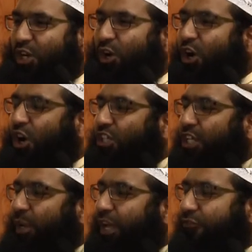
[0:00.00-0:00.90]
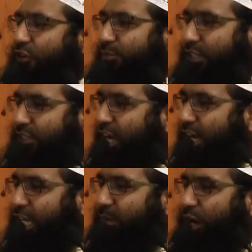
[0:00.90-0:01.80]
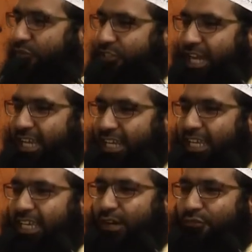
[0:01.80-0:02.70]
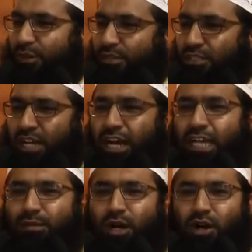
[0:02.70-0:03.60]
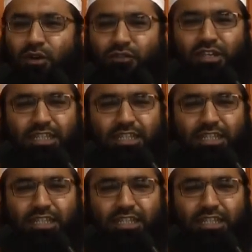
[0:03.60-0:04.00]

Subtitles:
all the way from the time of Jahiliyyah, from the time of